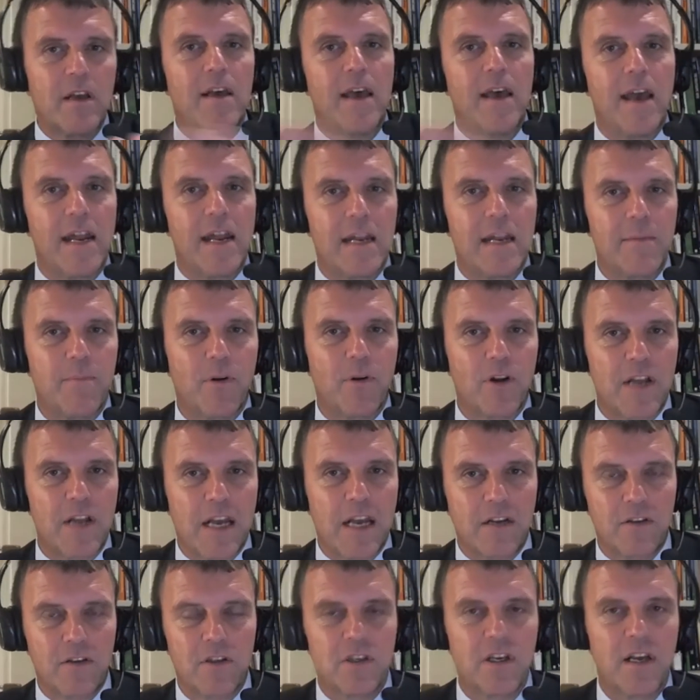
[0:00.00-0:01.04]
anybody
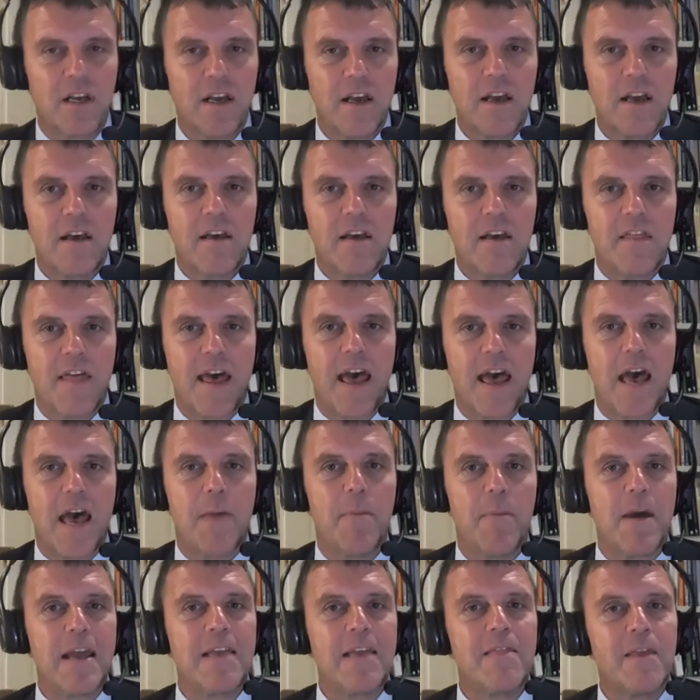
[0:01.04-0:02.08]
else there.
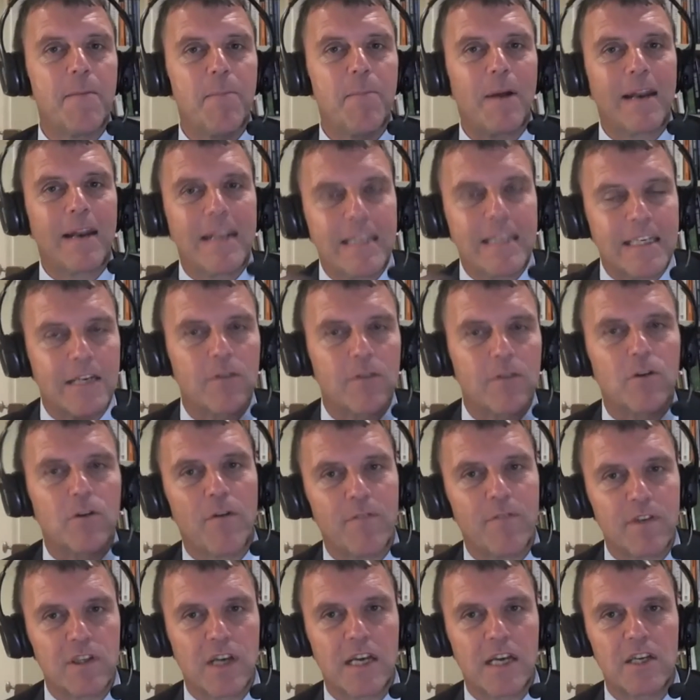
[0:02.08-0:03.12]
But in the political
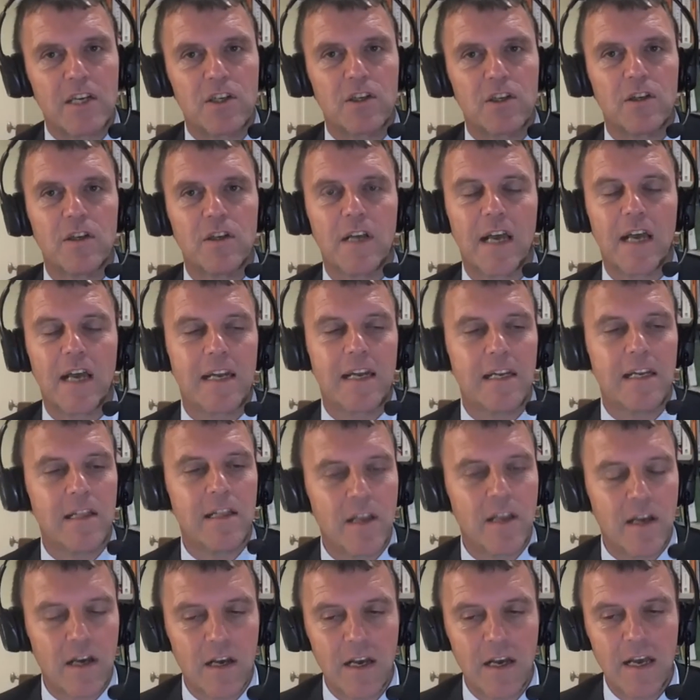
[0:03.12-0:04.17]
conversation and in
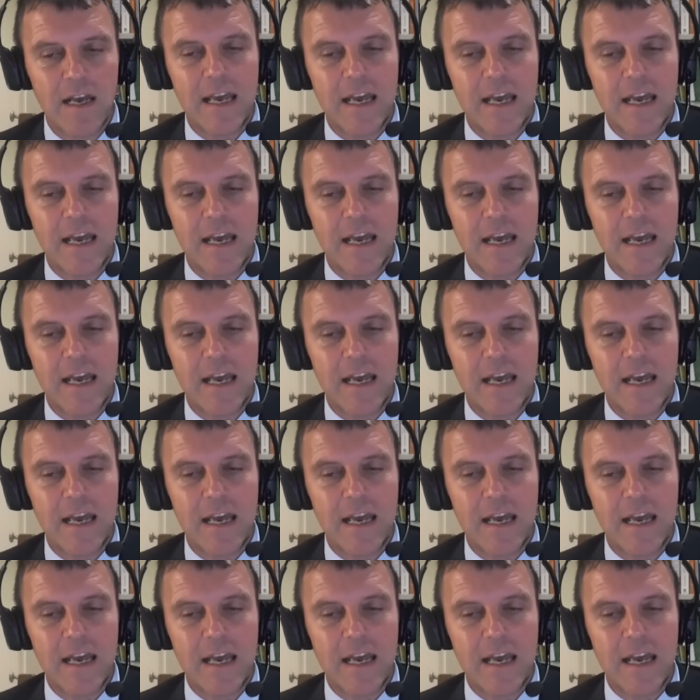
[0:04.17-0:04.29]
the